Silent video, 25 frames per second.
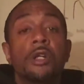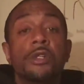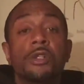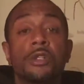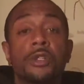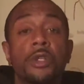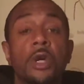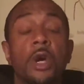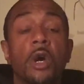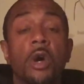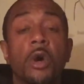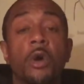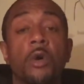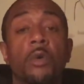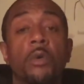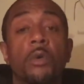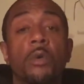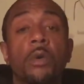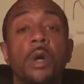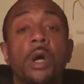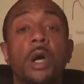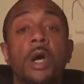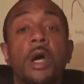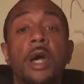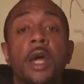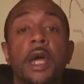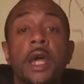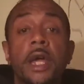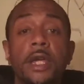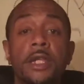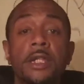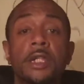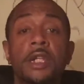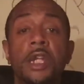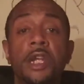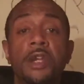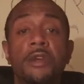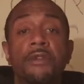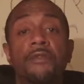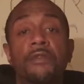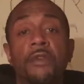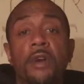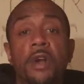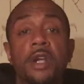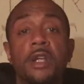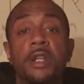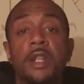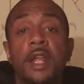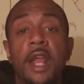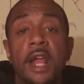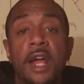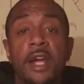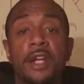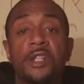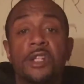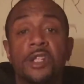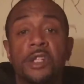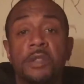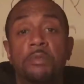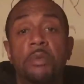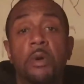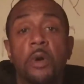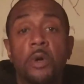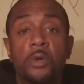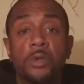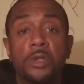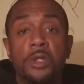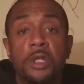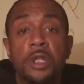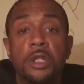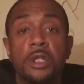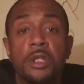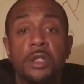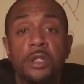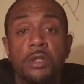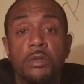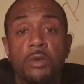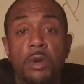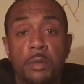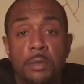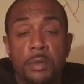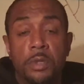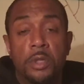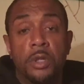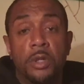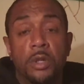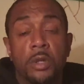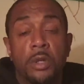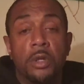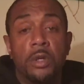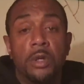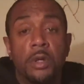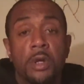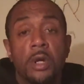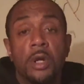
So, isn't it funny that I just posted the scripture?